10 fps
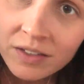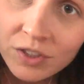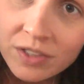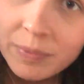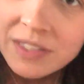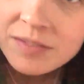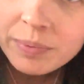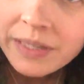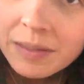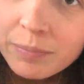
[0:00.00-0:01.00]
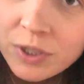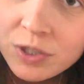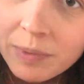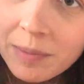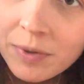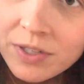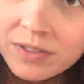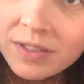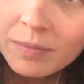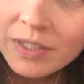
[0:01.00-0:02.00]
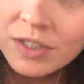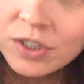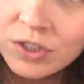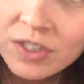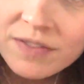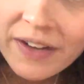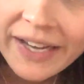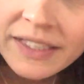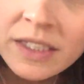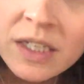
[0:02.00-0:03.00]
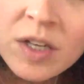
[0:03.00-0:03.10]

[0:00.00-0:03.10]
just a piece of plain printer paper is going to be just fine.